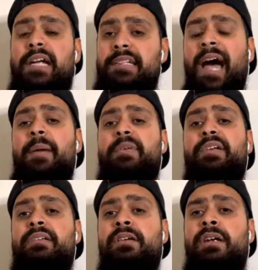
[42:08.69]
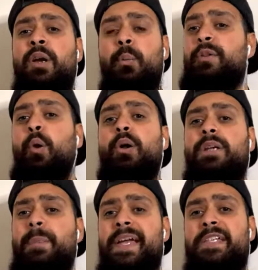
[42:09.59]
a diamond with all
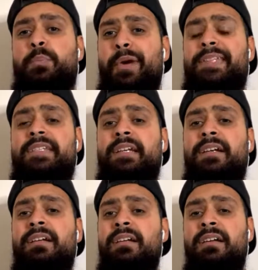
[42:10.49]
the players pressing,